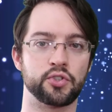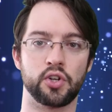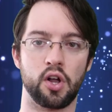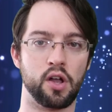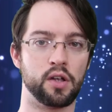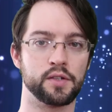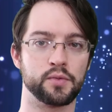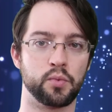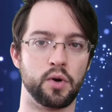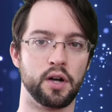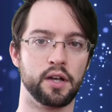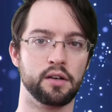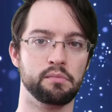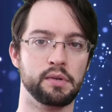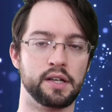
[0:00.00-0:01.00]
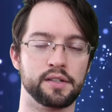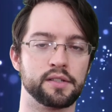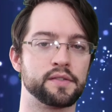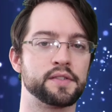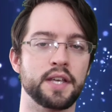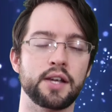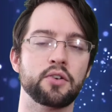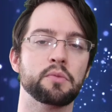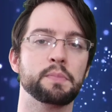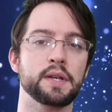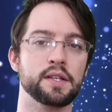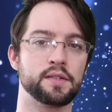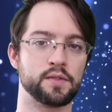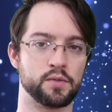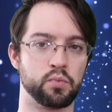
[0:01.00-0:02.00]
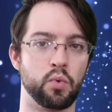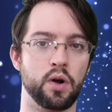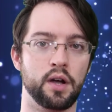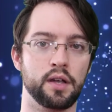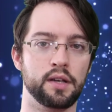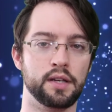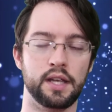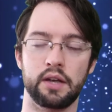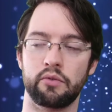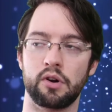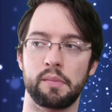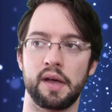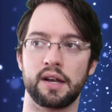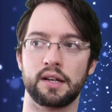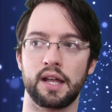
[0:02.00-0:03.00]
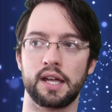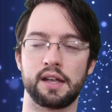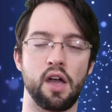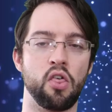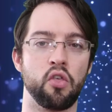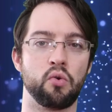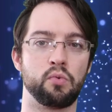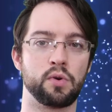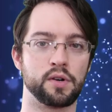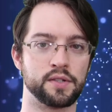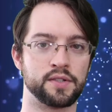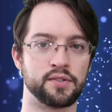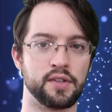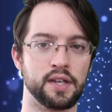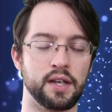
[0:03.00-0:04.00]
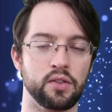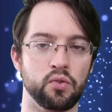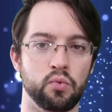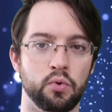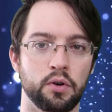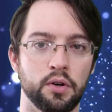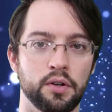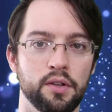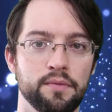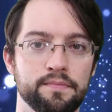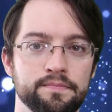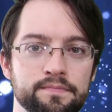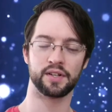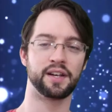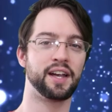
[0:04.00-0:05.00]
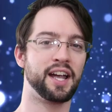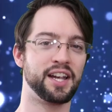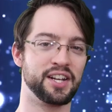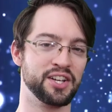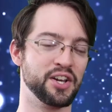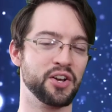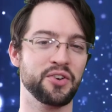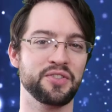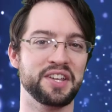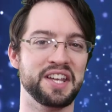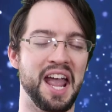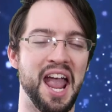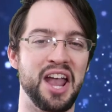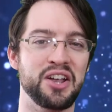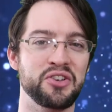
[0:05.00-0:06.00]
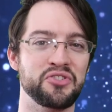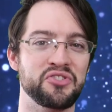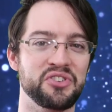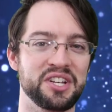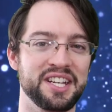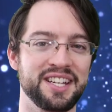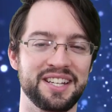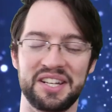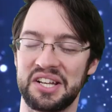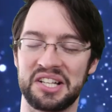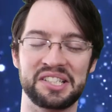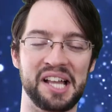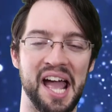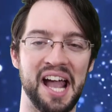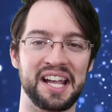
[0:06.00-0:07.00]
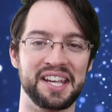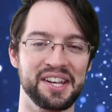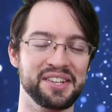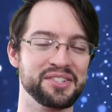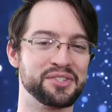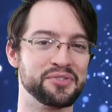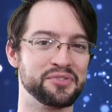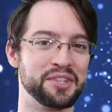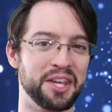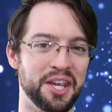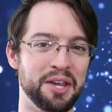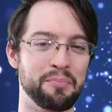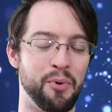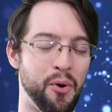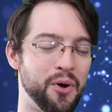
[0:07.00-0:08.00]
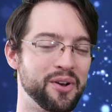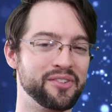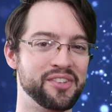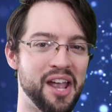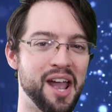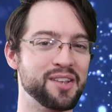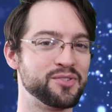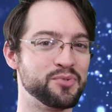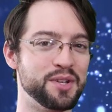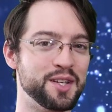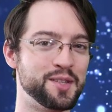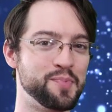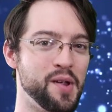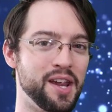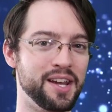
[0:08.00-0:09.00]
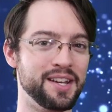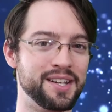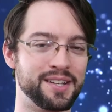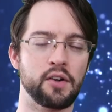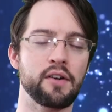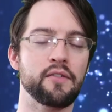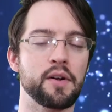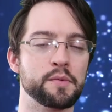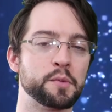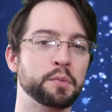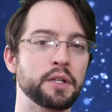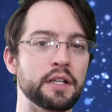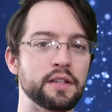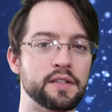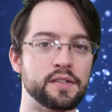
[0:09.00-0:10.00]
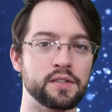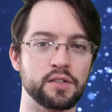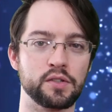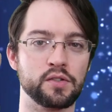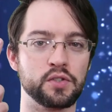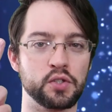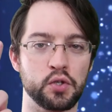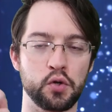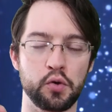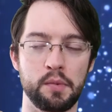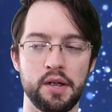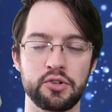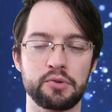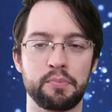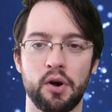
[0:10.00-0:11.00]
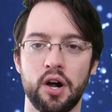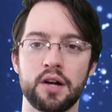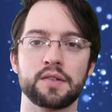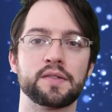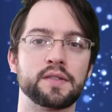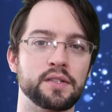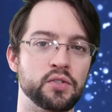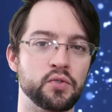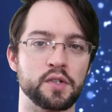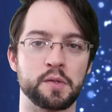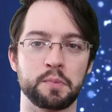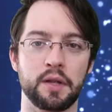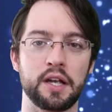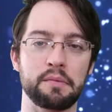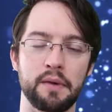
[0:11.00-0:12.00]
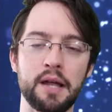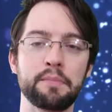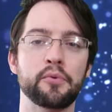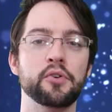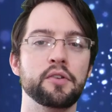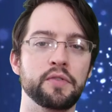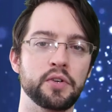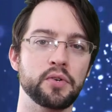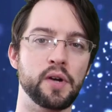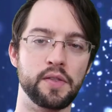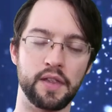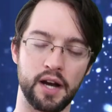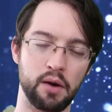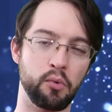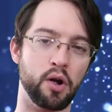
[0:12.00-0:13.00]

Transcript: Shaddolls won, because if Sacred Beasts won, it would have been like the worst thing in the world. I can hear the angry clackings of keyboards as we speak. However, I'm splitting this into two major parts to explain my point of view, and then I